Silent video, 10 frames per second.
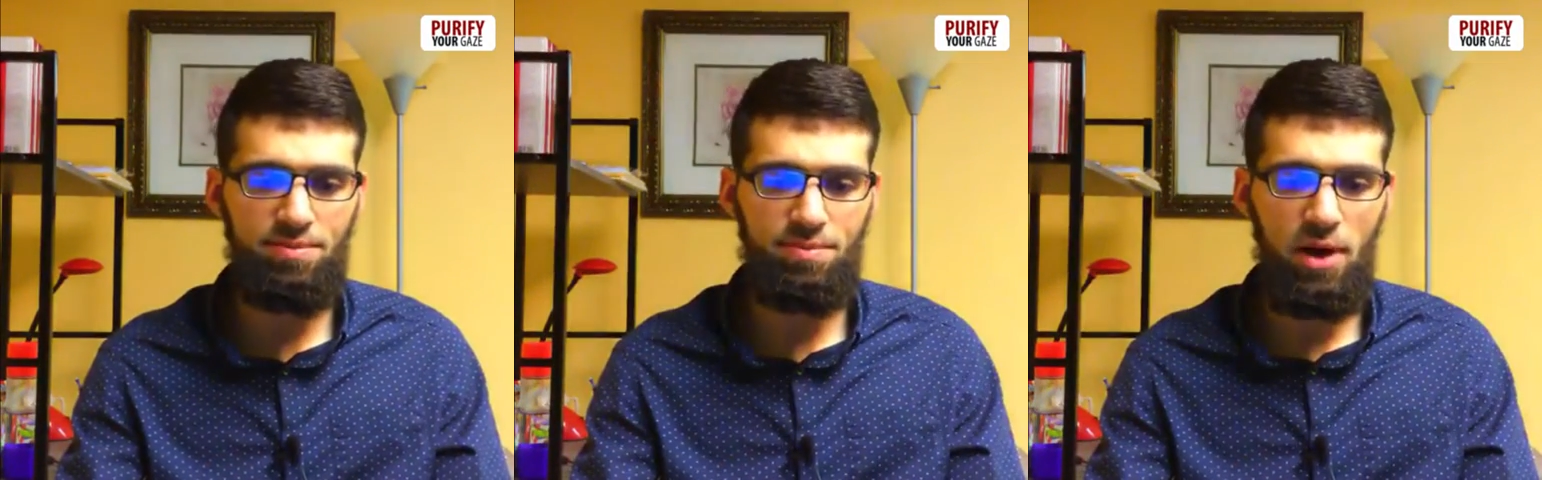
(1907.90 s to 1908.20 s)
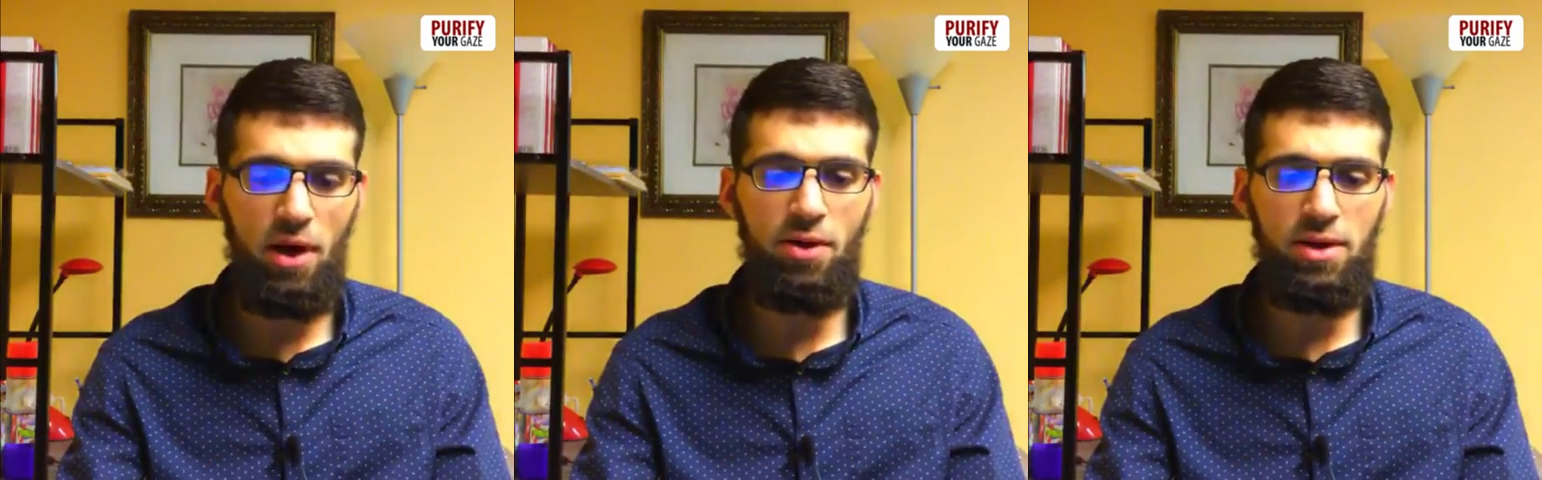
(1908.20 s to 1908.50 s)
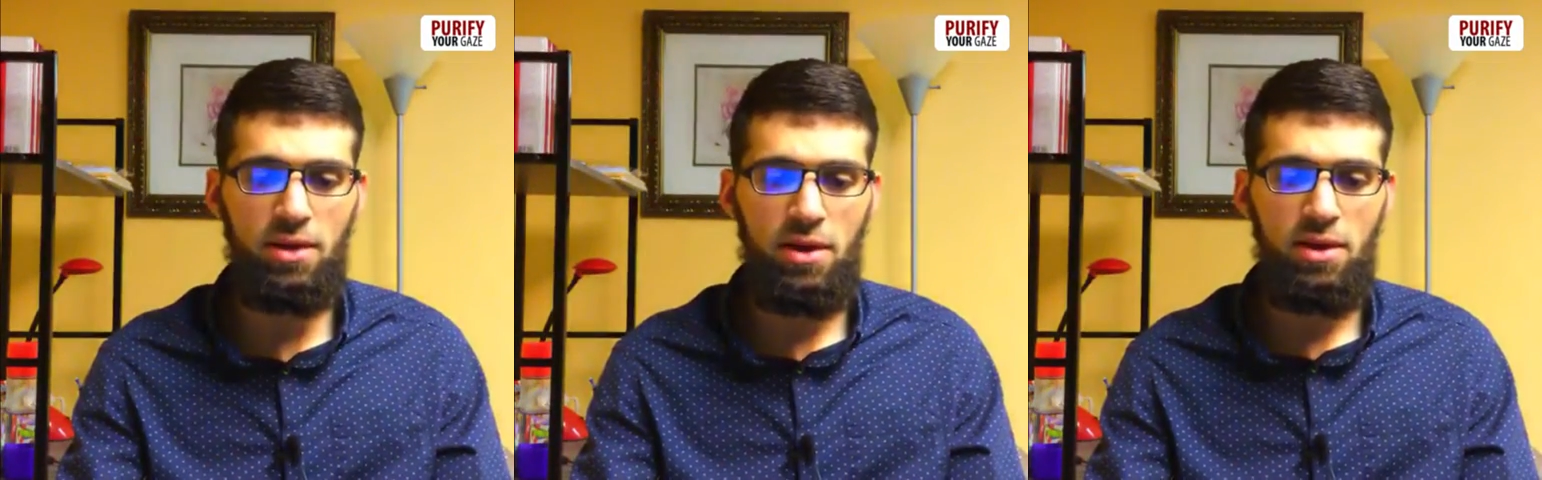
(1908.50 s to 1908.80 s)
All right,
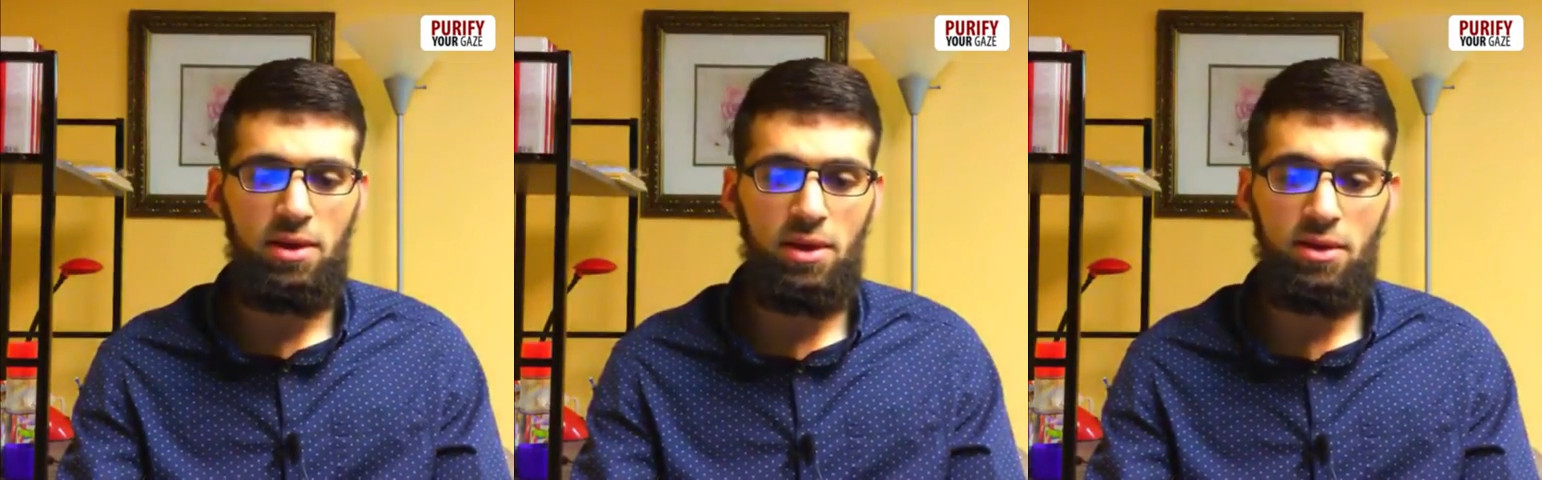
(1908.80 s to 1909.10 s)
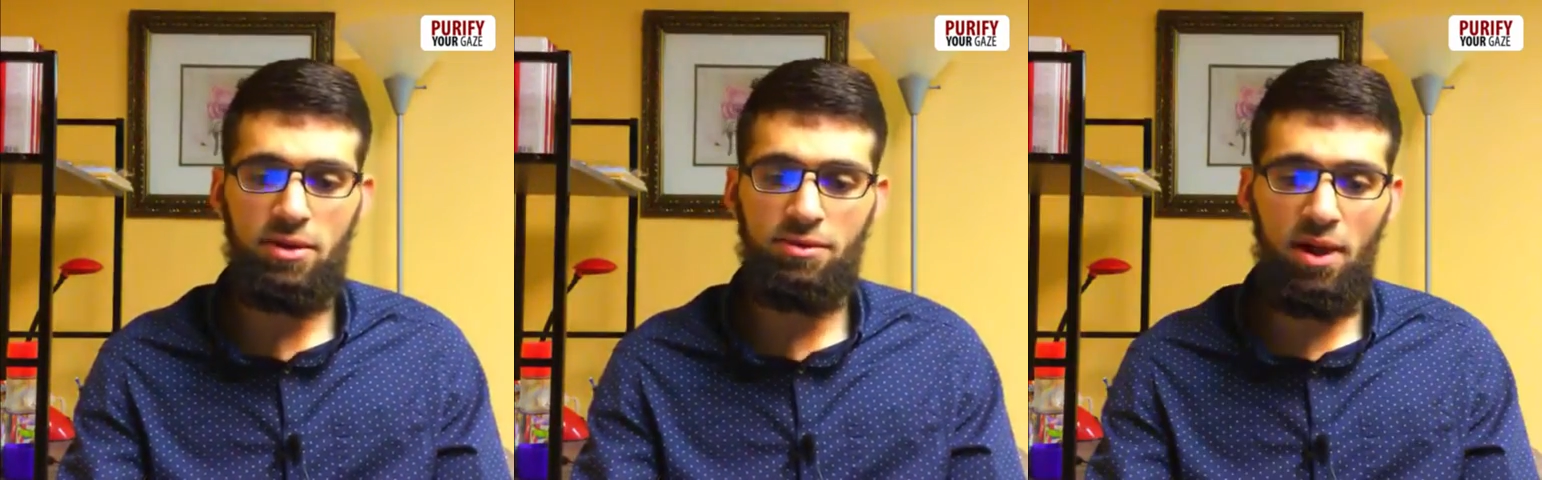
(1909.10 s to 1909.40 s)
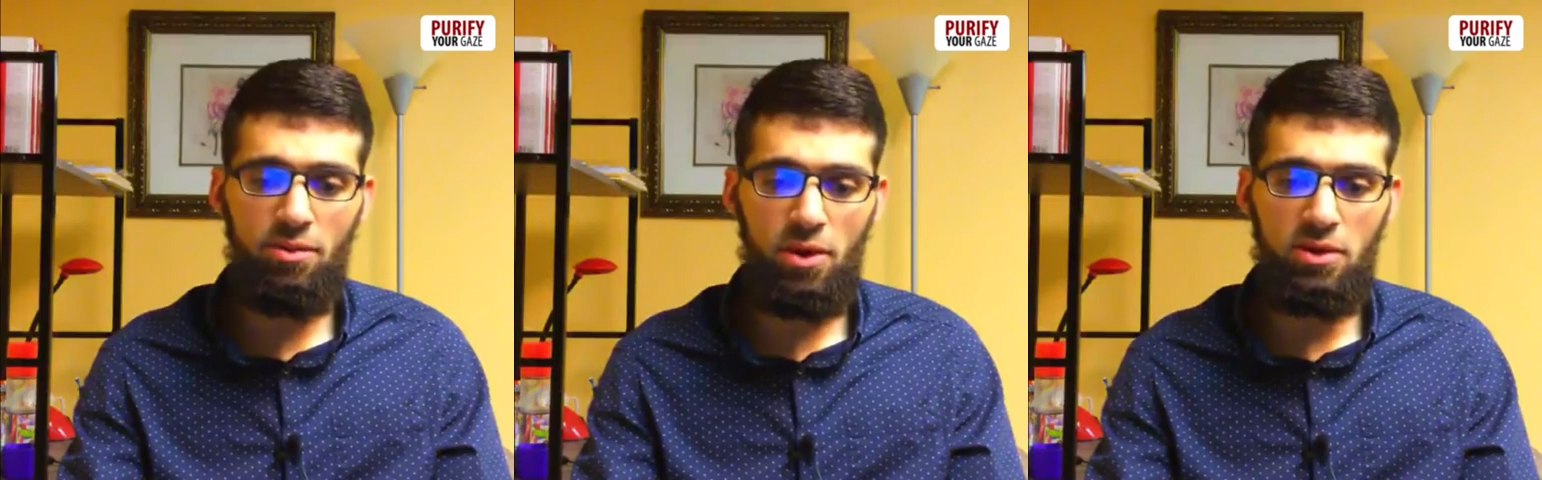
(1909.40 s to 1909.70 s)
here are the
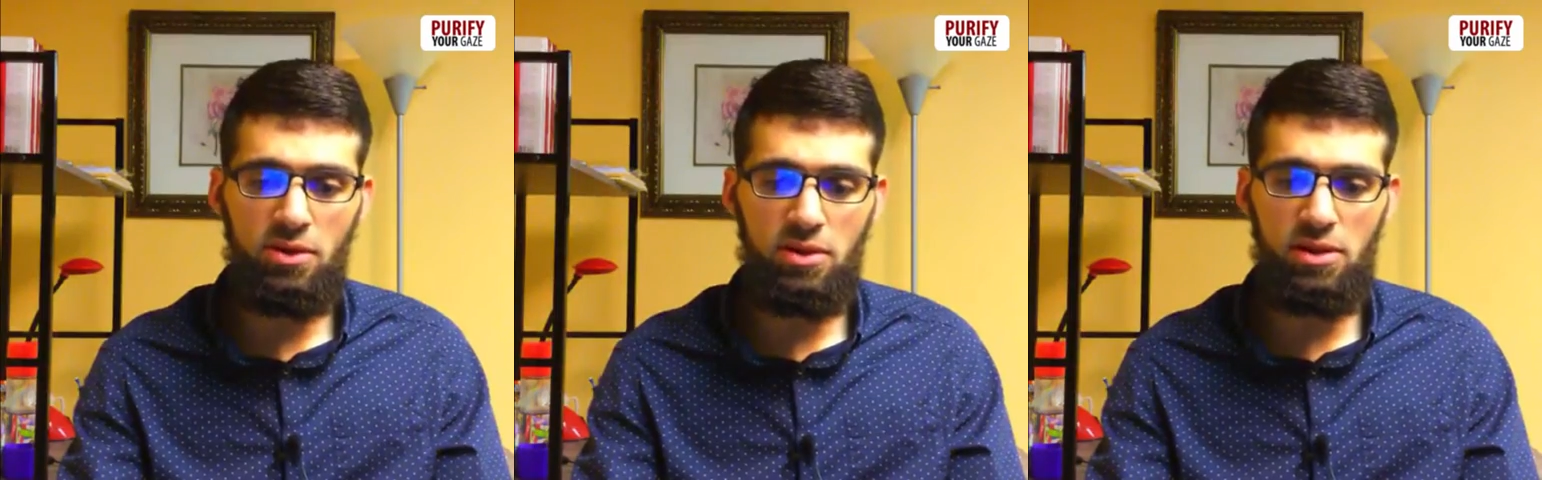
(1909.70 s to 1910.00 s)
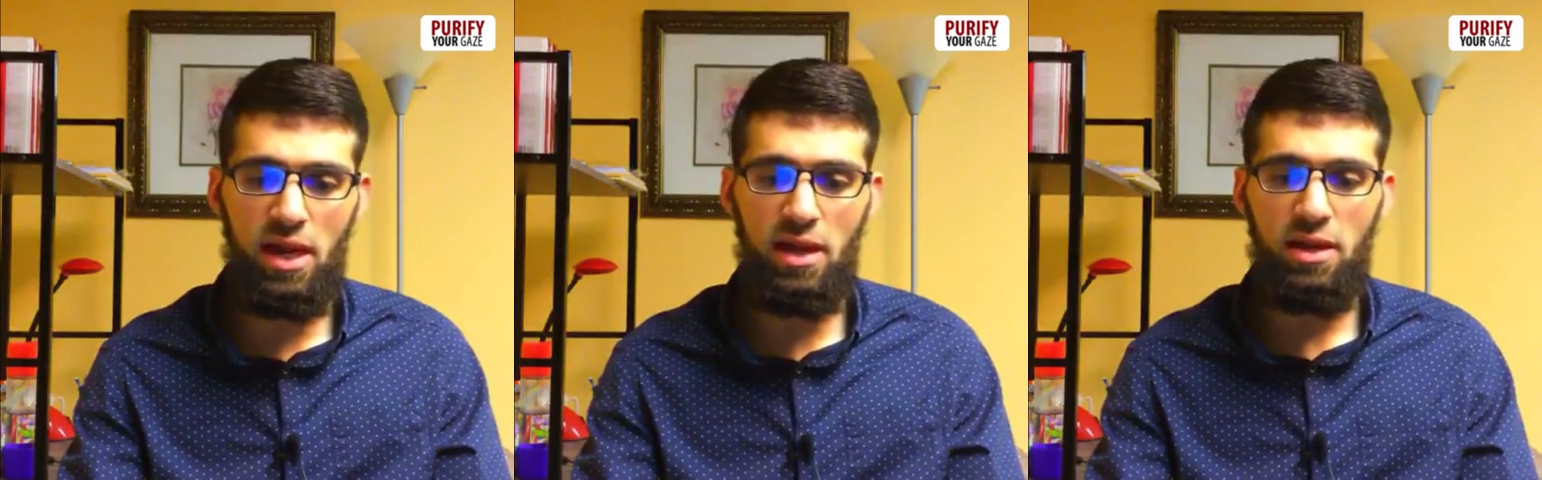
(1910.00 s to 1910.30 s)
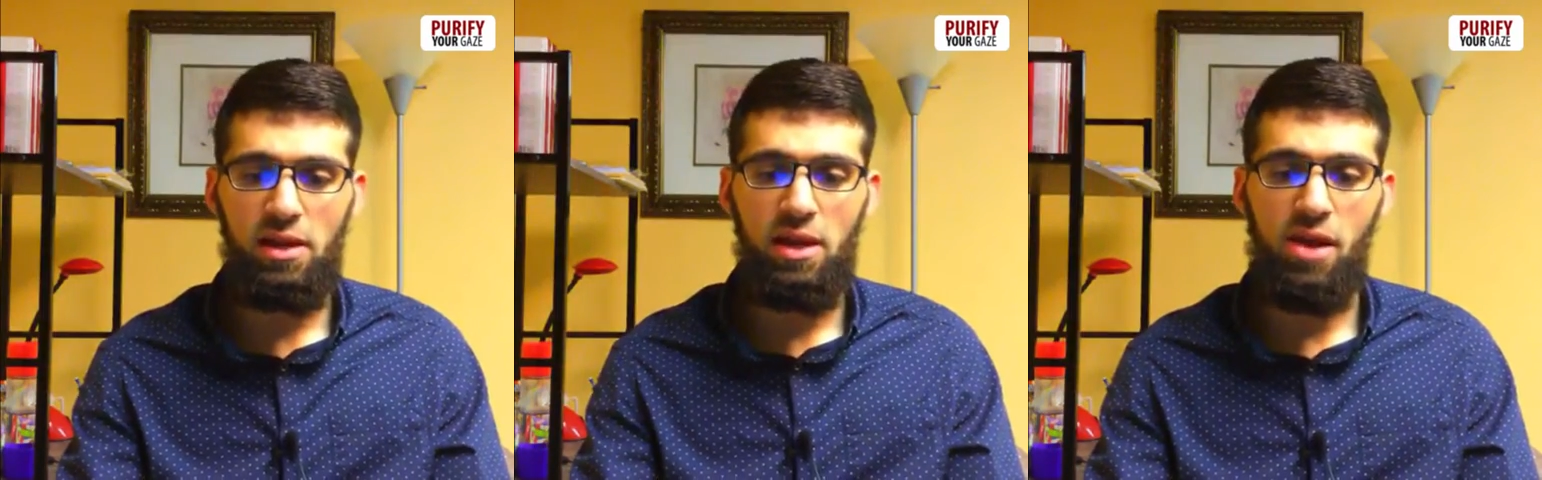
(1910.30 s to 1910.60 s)
5 questions that
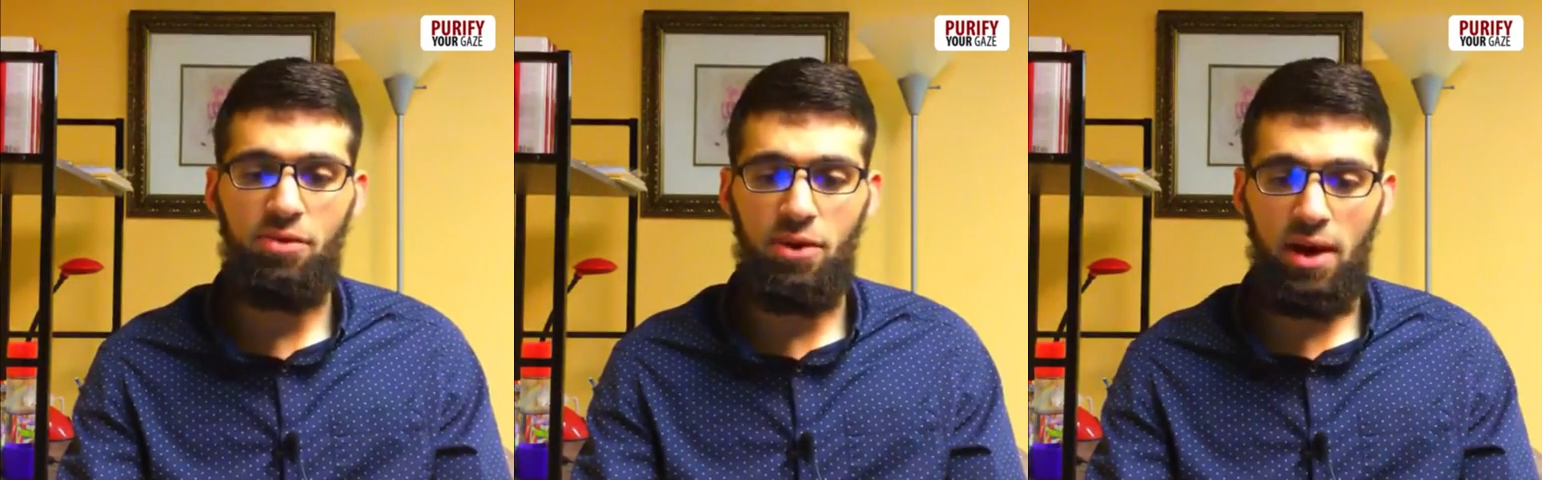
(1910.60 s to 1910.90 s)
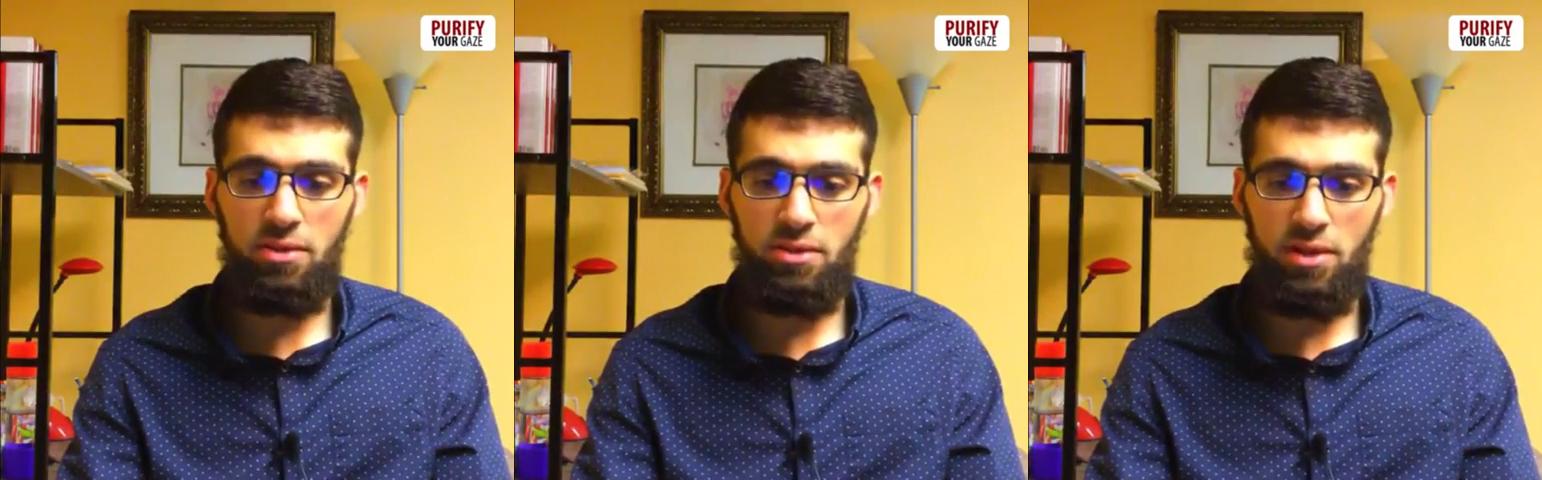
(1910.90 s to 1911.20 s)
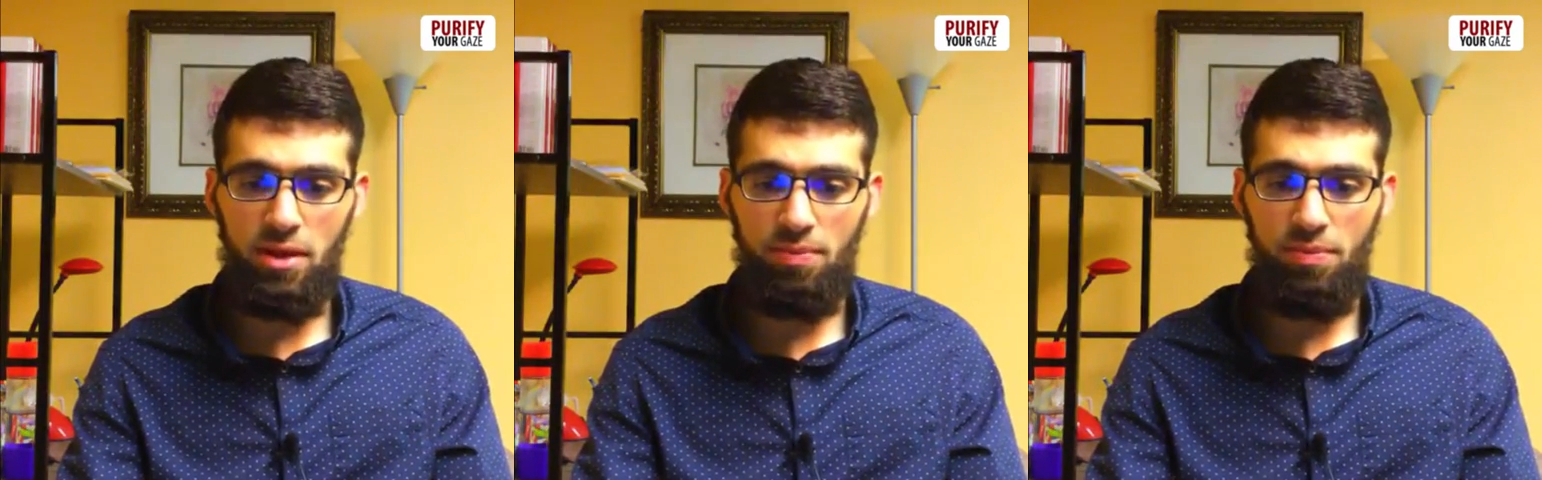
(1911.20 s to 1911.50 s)
if you answer
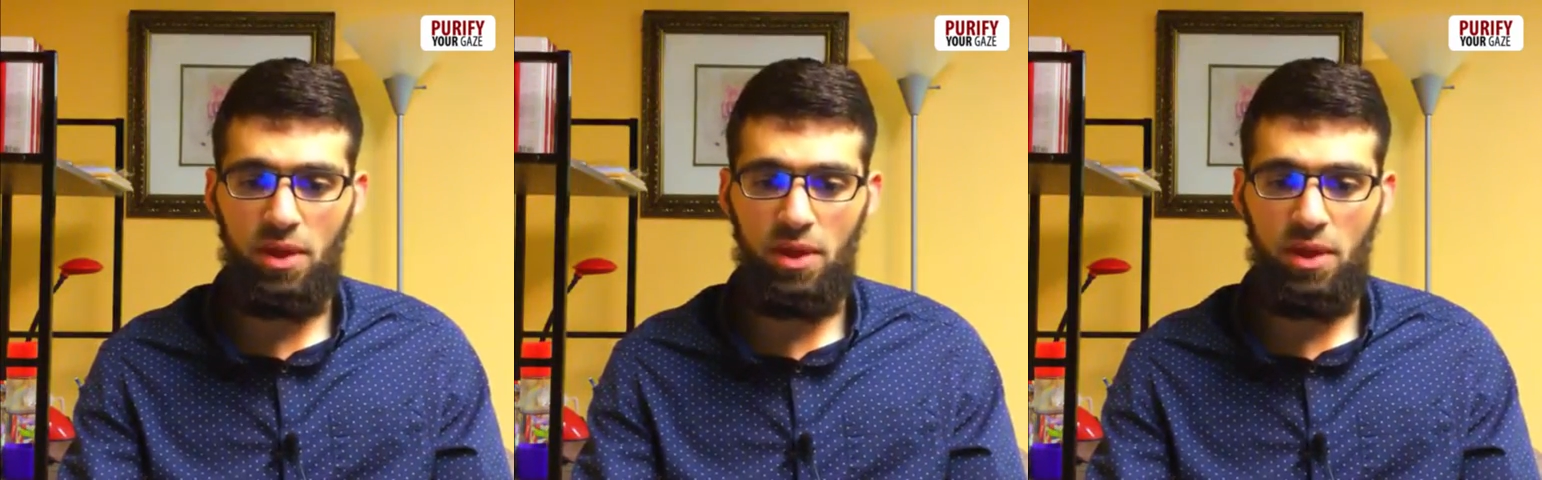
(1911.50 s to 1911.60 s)
them,